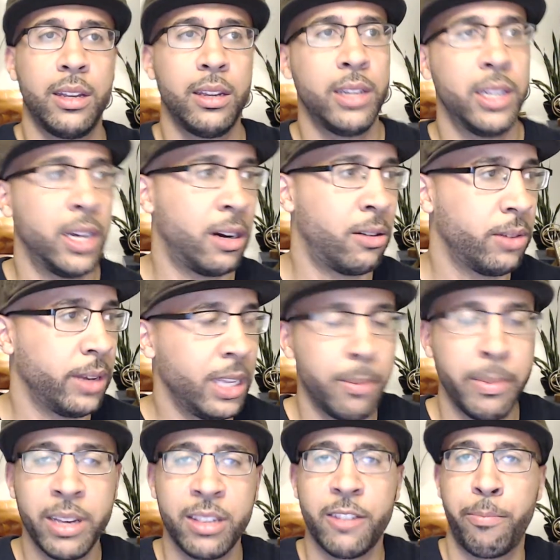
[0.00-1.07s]
in the
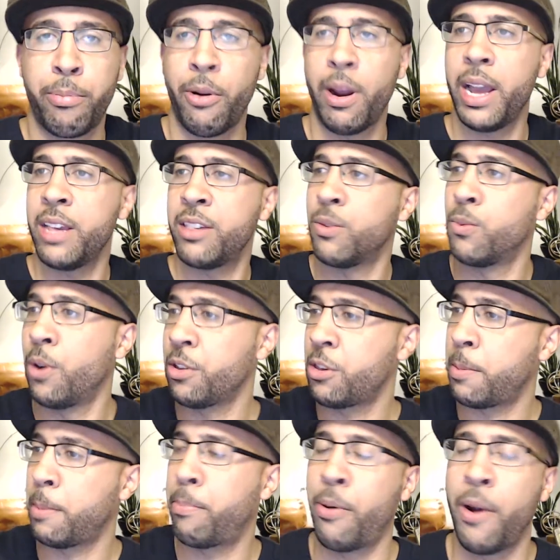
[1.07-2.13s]
midst of praise and
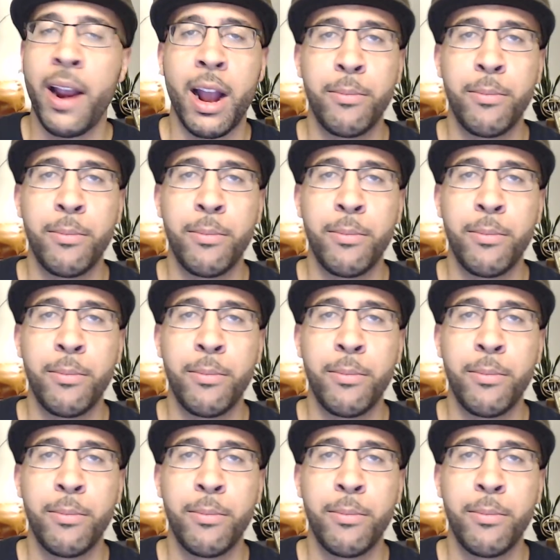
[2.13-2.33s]
worship and prayer,